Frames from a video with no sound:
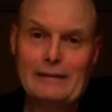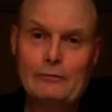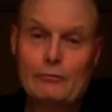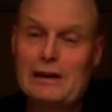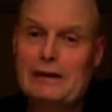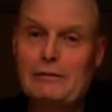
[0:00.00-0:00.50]

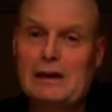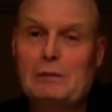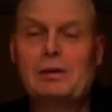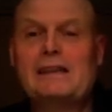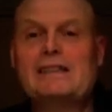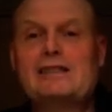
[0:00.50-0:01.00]
Really
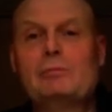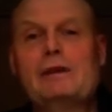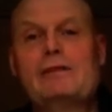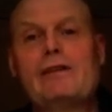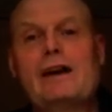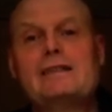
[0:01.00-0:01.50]
pleased to be
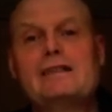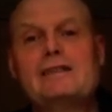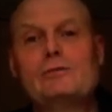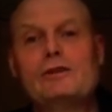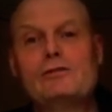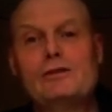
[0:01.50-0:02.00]
invited
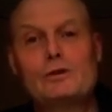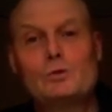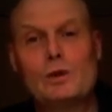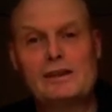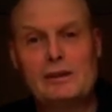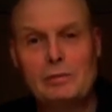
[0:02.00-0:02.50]
to
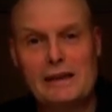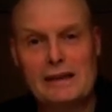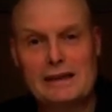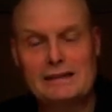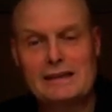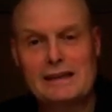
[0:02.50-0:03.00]
introduce one of the
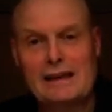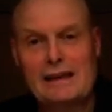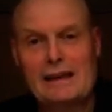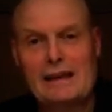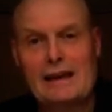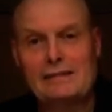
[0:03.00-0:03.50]
beers
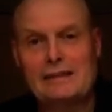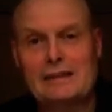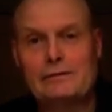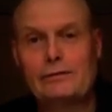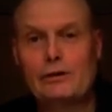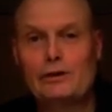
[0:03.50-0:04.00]
at
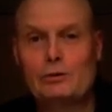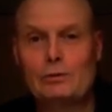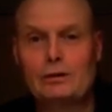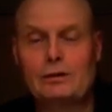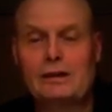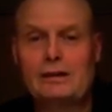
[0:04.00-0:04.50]
this
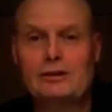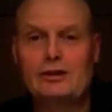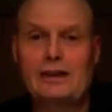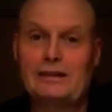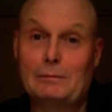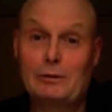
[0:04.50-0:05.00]
virtual
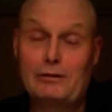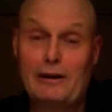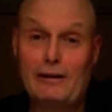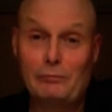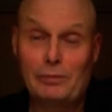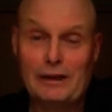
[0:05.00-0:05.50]
Cheltenham
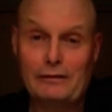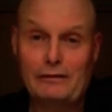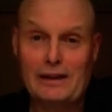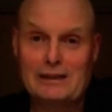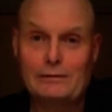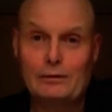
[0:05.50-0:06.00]
Craft Beer
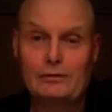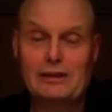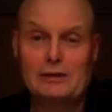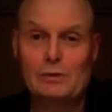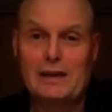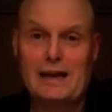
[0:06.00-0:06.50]
Festival
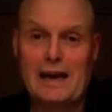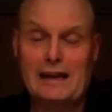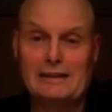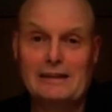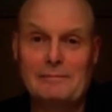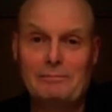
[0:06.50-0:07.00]
this
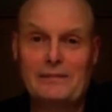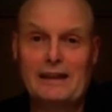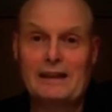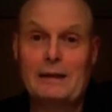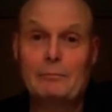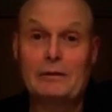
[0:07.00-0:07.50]
weekend.
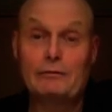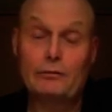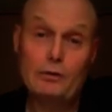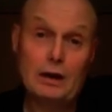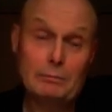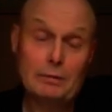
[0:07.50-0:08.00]
But
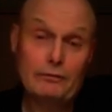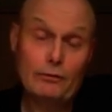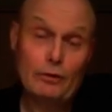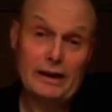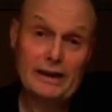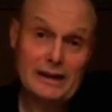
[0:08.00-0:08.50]
before
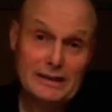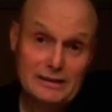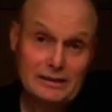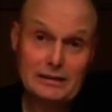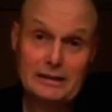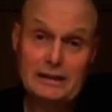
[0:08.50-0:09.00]
I get
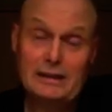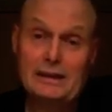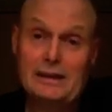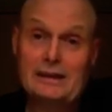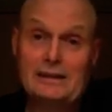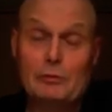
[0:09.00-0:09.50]
into the
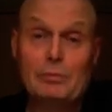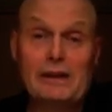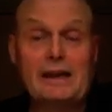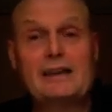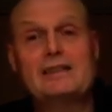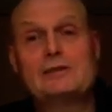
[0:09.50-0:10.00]

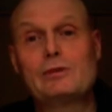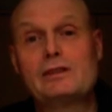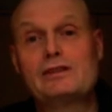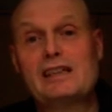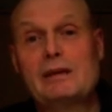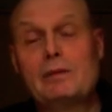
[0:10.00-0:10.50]
beer, I just want
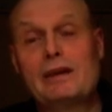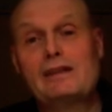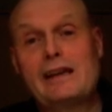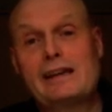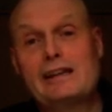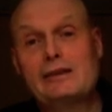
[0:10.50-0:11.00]
to say a big
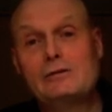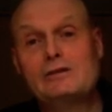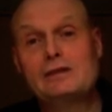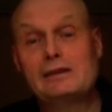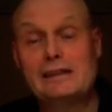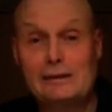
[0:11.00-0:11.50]
thank you
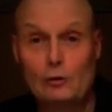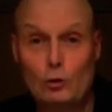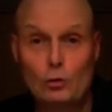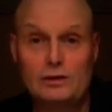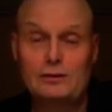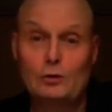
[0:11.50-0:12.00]
to Lee
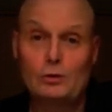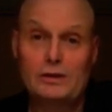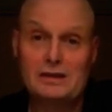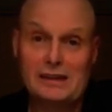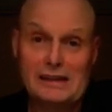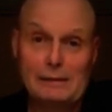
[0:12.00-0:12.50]
Norwood and all the
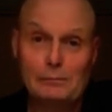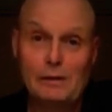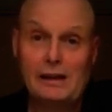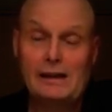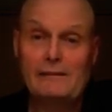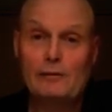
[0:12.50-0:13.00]
team
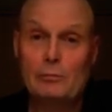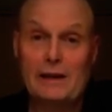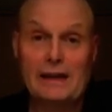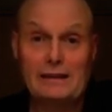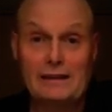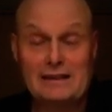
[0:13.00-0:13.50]
for
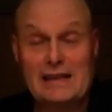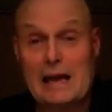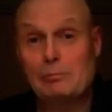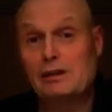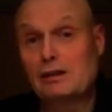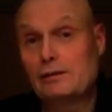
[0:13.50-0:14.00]
making this
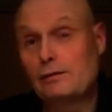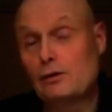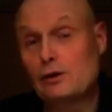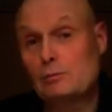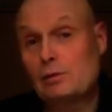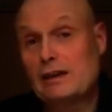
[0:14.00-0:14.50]
happen in the
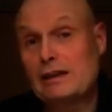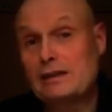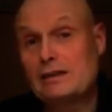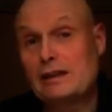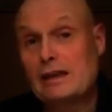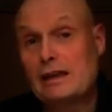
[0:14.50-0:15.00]
first
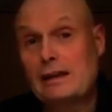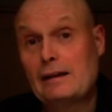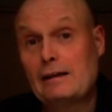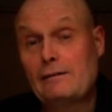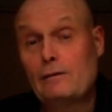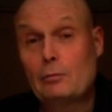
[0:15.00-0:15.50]
place,
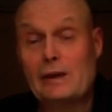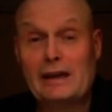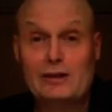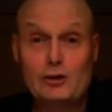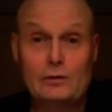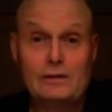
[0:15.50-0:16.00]
for
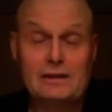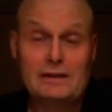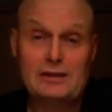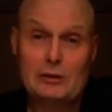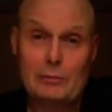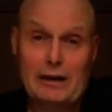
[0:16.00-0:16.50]
making sure that
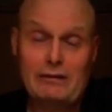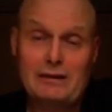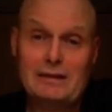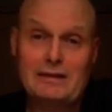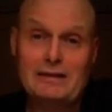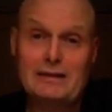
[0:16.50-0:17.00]
the
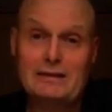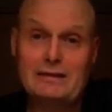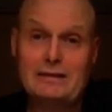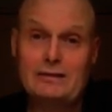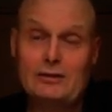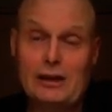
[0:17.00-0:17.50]
Samaritans
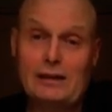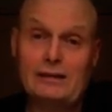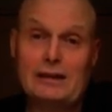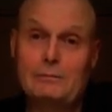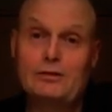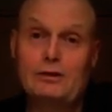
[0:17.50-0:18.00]
in
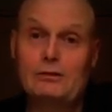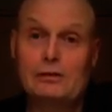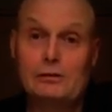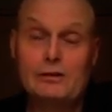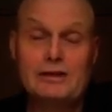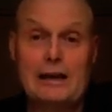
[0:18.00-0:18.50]
Cheltenham don't
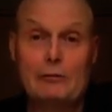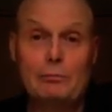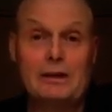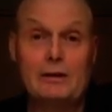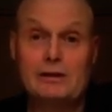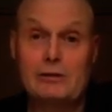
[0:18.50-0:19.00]
lose out
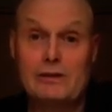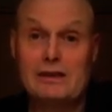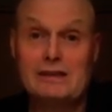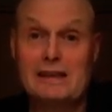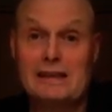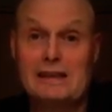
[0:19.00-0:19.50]
because there
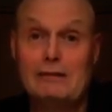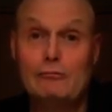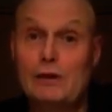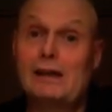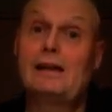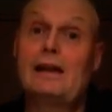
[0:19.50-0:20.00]
isn't any
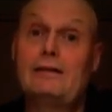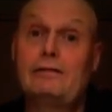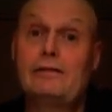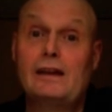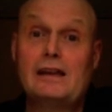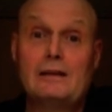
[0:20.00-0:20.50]
real
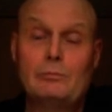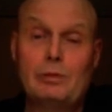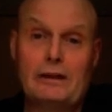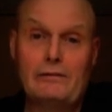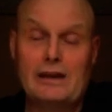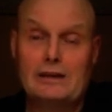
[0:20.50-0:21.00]
life
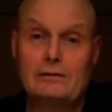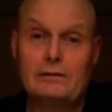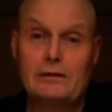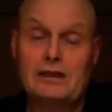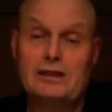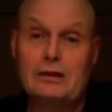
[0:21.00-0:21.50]
beer festival
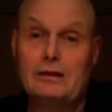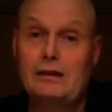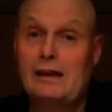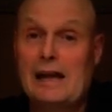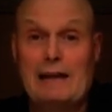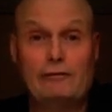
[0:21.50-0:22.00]
this year,
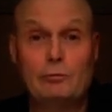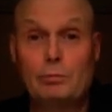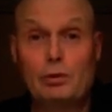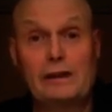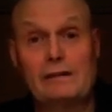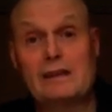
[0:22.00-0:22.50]
and for
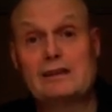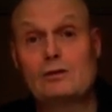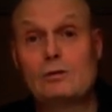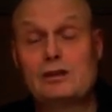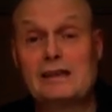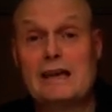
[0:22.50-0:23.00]
pulling this
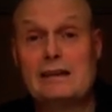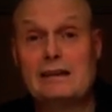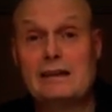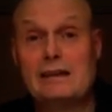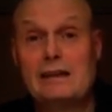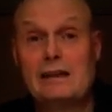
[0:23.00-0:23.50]
all
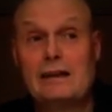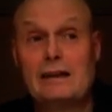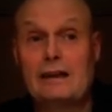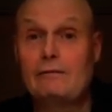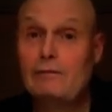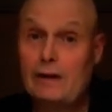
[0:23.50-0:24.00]
together
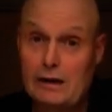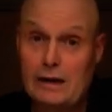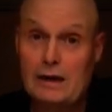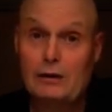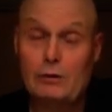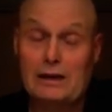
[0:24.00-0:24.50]
in
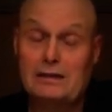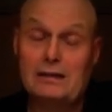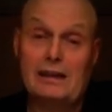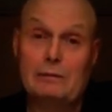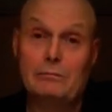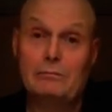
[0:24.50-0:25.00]
very quick
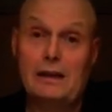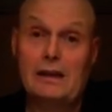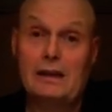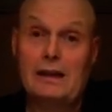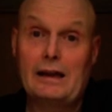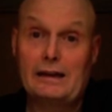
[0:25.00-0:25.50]
time
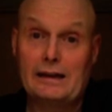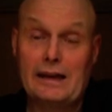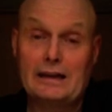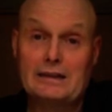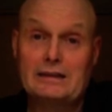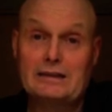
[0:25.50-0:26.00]
and
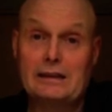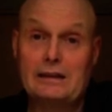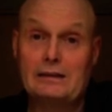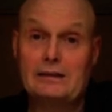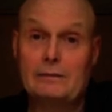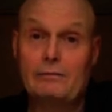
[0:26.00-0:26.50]
against
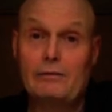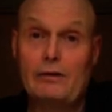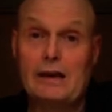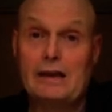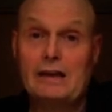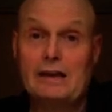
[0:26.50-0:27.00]
some
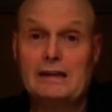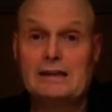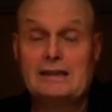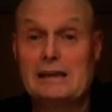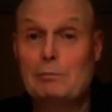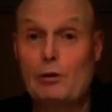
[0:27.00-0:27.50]
very
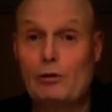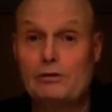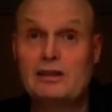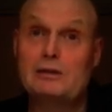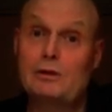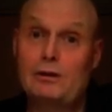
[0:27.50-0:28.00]
steep odds,
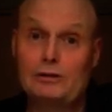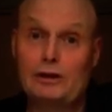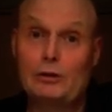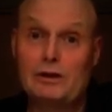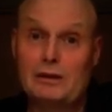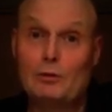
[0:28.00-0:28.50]
as we all
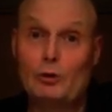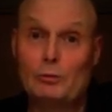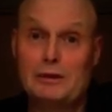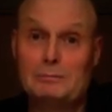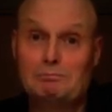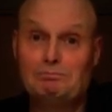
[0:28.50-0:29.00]
know at the
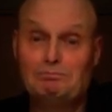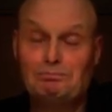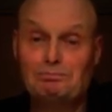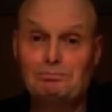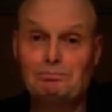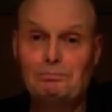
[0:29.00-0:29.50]
moment.
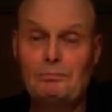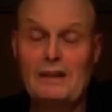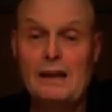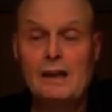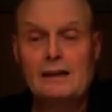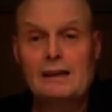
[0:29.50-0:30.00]

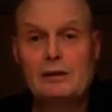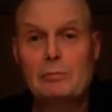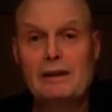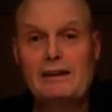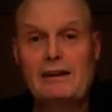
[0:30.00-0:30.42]
Now, the beer